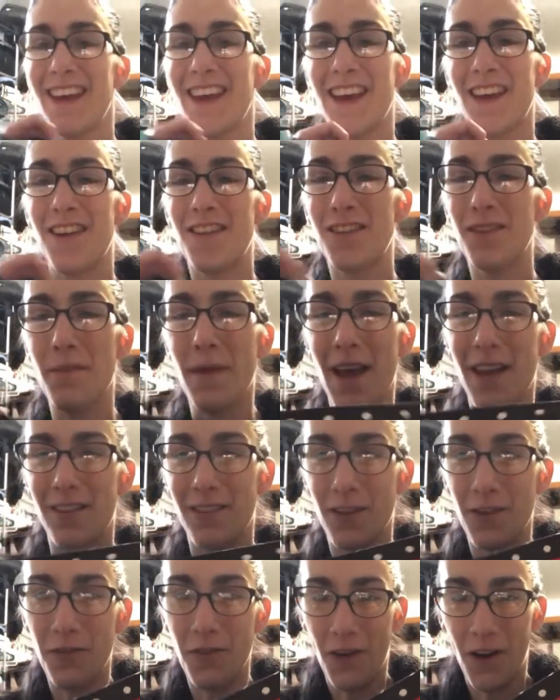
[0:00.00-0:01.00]
Here's the bag
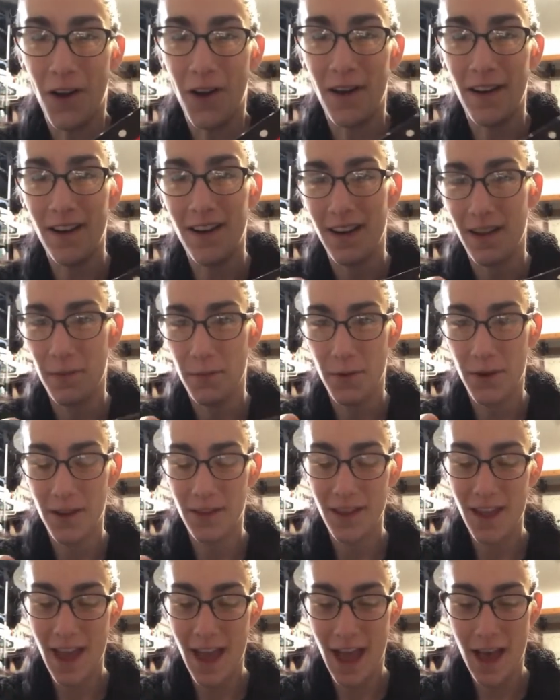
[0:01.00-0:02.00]
so far. I'm
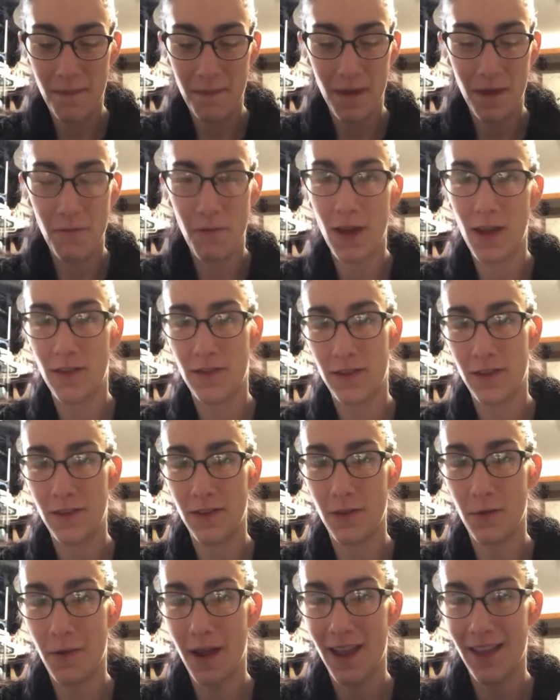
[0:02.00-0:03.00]
really happy with
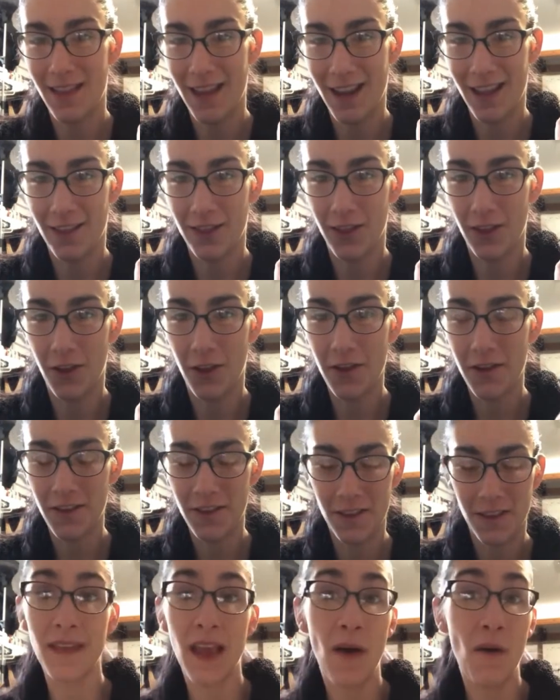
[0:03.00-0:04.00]
the way that it
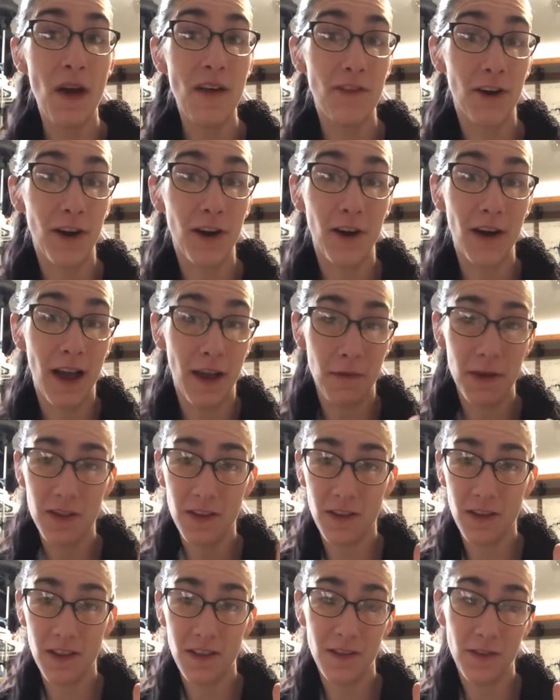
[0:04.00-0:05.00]
looks. However, I went
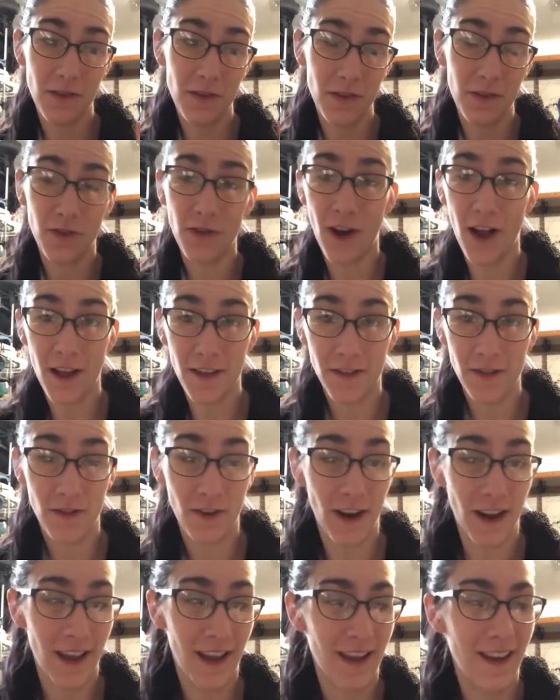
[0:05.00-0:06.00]
to insert the
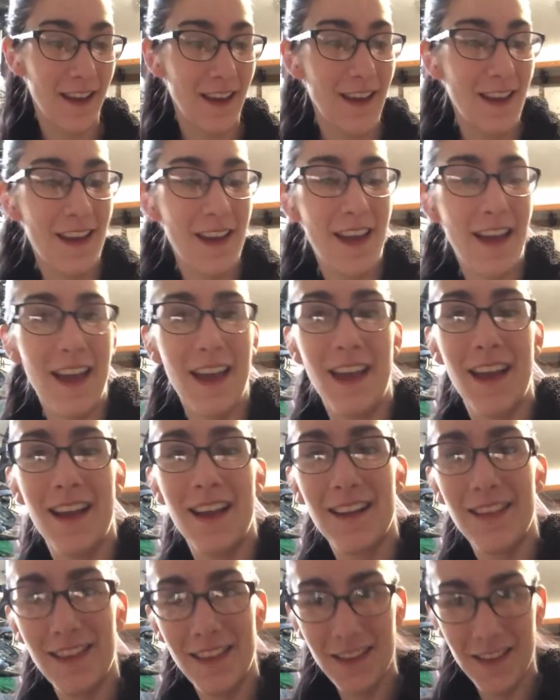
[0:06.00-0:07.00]
drawstring
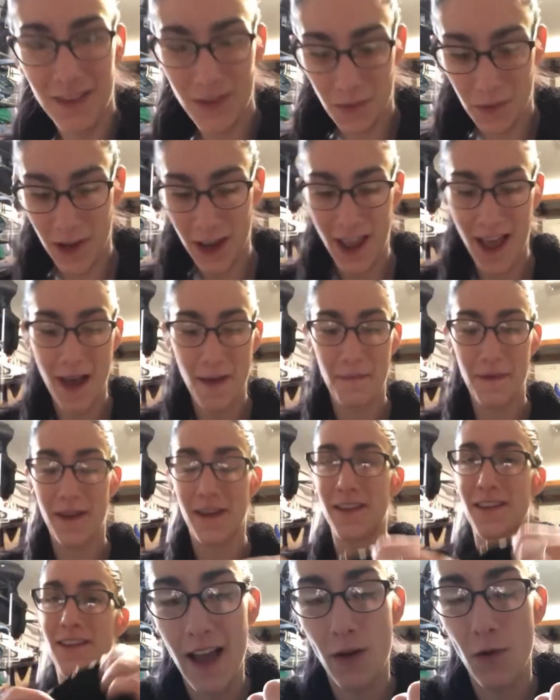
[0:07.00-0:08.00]
and this is what
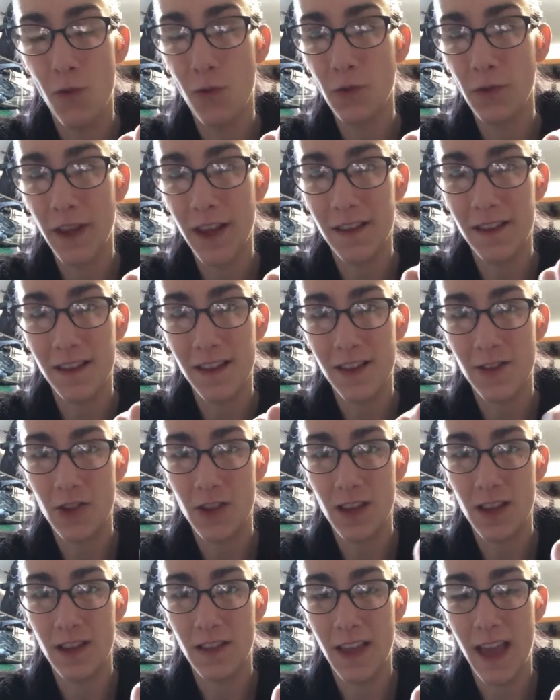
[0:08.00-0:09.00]
happened. I only
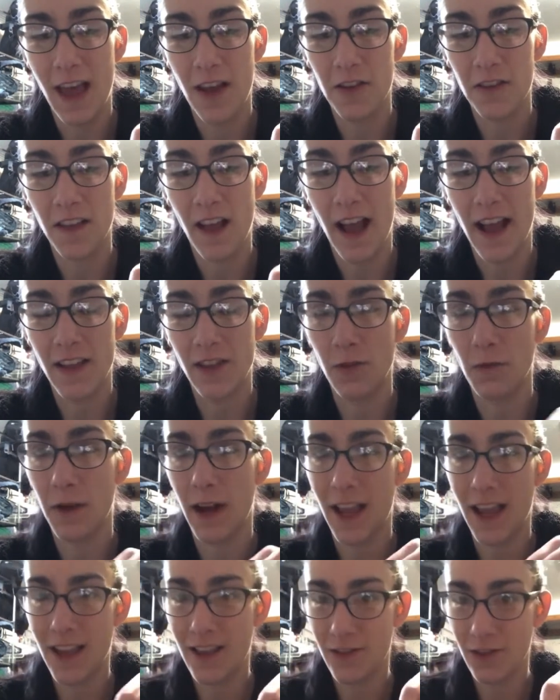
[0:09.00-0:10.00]
stitched it to the outside. So
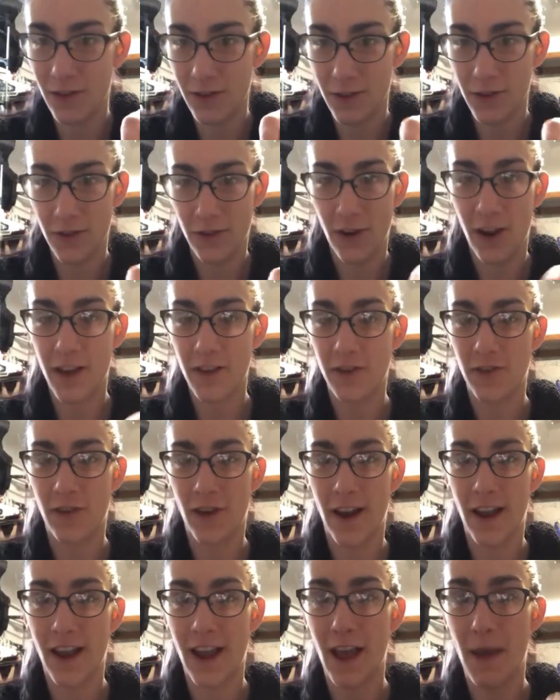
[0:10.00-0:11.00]
when I inserted the
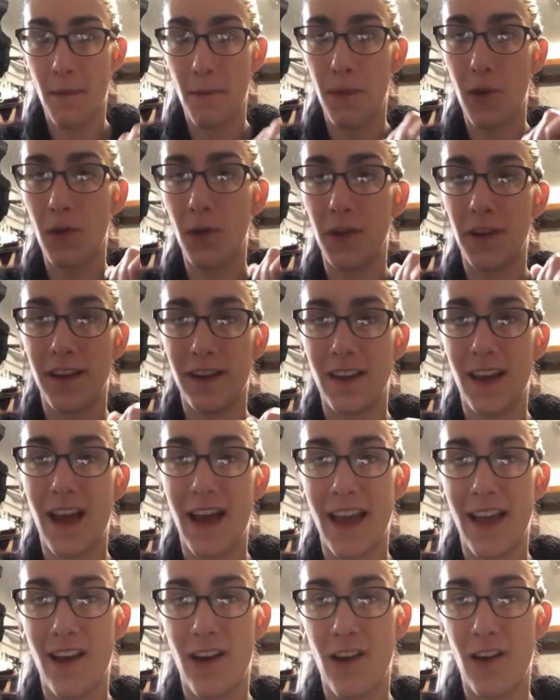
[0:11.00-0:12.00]
drawstring and pulled it
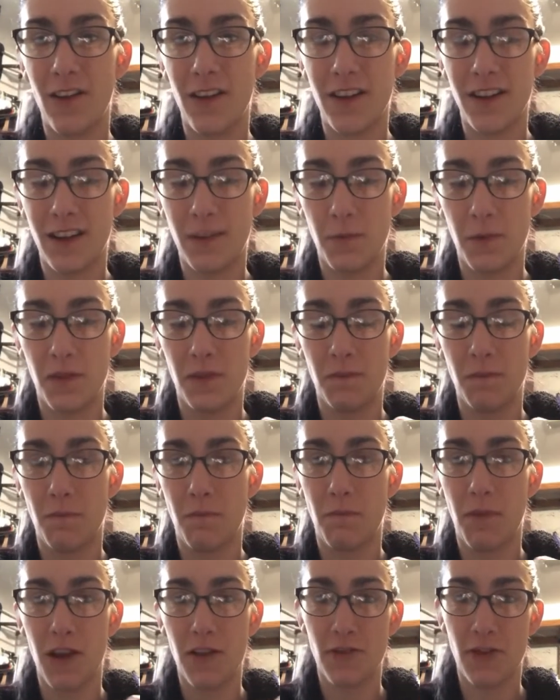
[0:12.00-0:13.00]
tight, all it did was
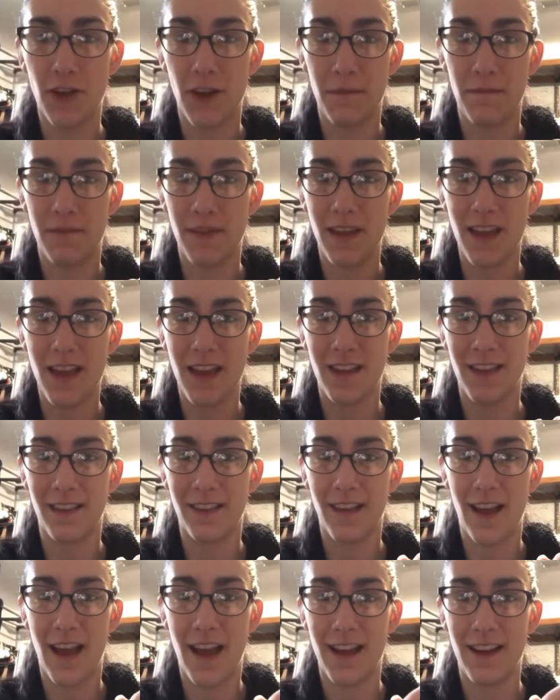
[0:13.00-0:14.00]
bunch up the inside.